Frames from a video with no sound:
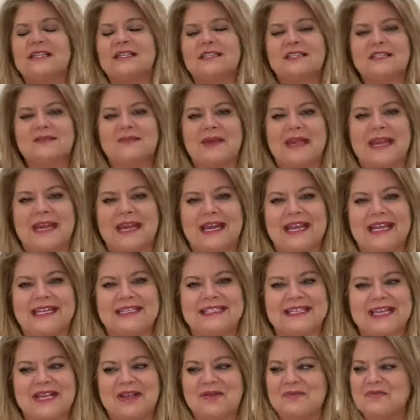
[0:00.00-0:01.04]
to make it
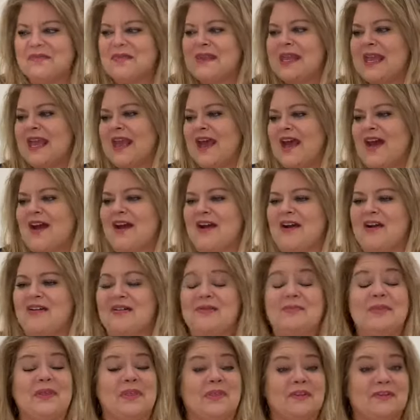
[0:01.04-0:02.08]
easy. Uh,
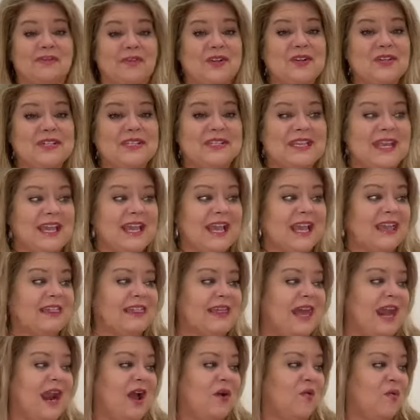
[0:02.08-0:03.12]
but the first thing
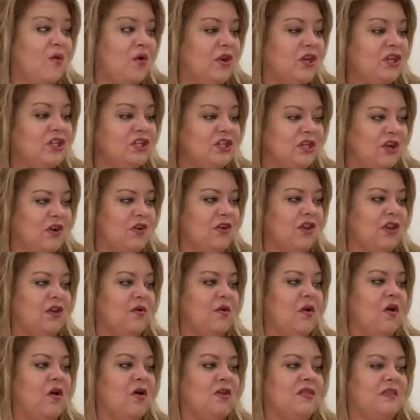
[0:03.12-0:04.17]
that I want to show you
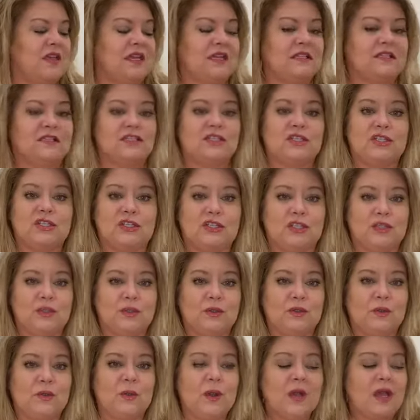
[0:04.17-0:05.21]
are these
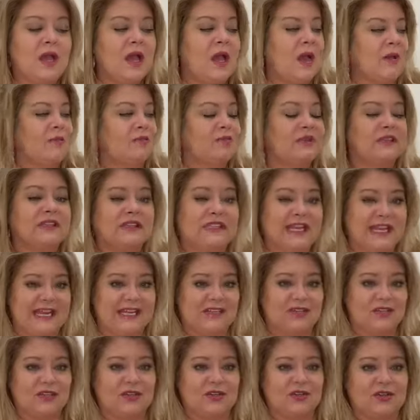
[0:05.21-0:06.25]
two
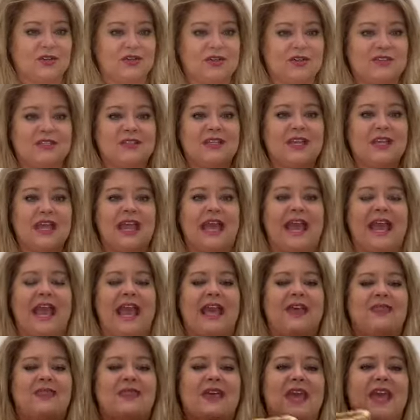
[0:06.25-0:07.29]
planters,
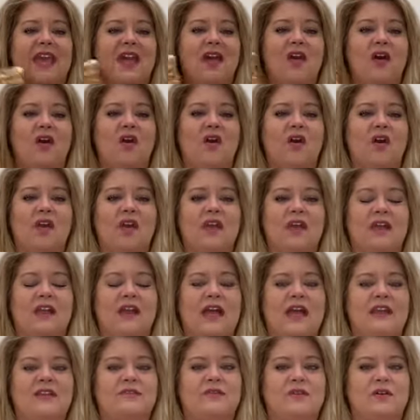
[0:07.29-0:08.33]
and they are
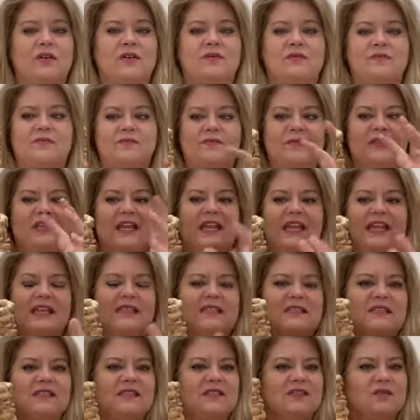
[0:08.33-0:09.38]
kind of a, I guess,
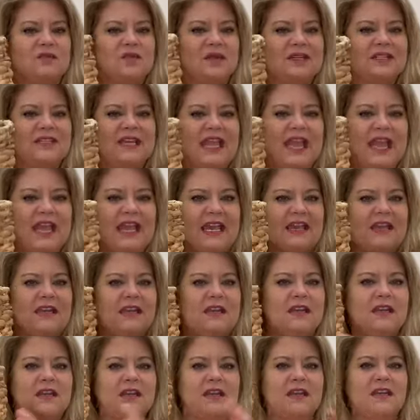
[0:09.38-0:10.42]
this
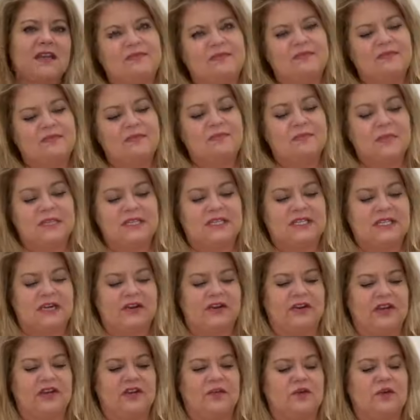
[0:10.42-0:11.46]
rattan
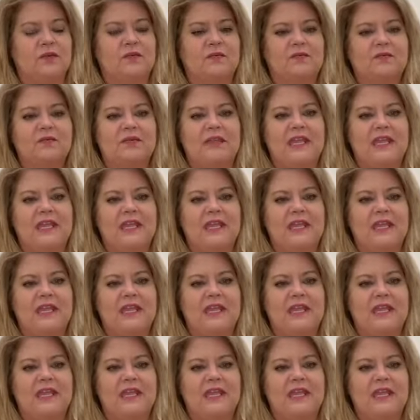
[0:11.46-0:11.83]
material,